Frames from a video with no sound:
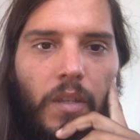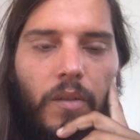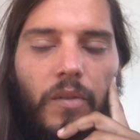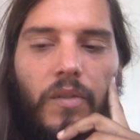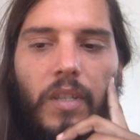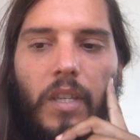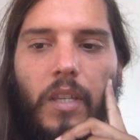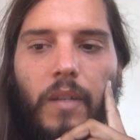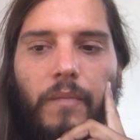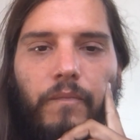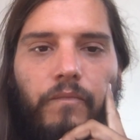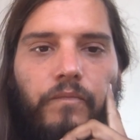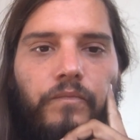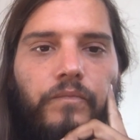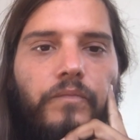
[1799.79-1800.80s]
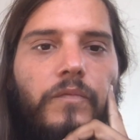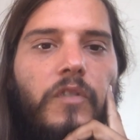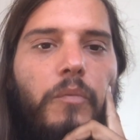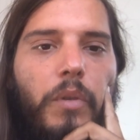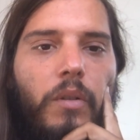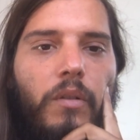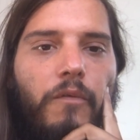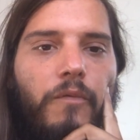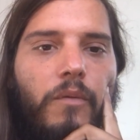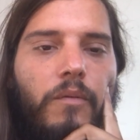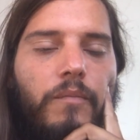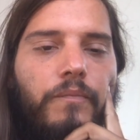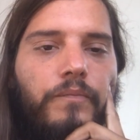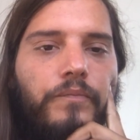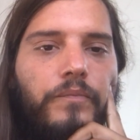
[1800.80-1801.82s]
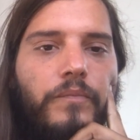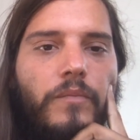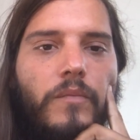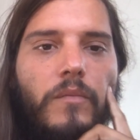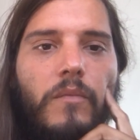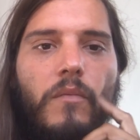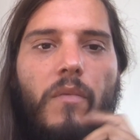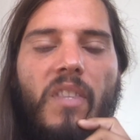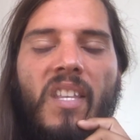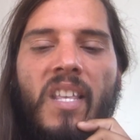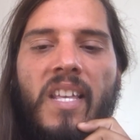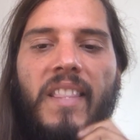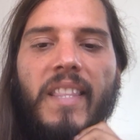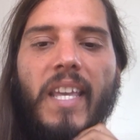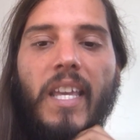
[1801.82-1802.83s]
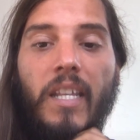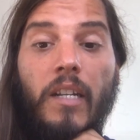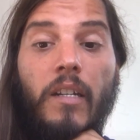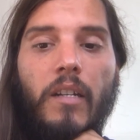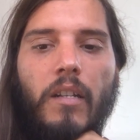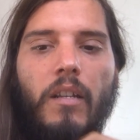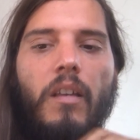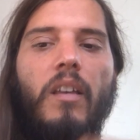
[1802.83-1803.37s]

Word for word: You see, it's beautiful. And then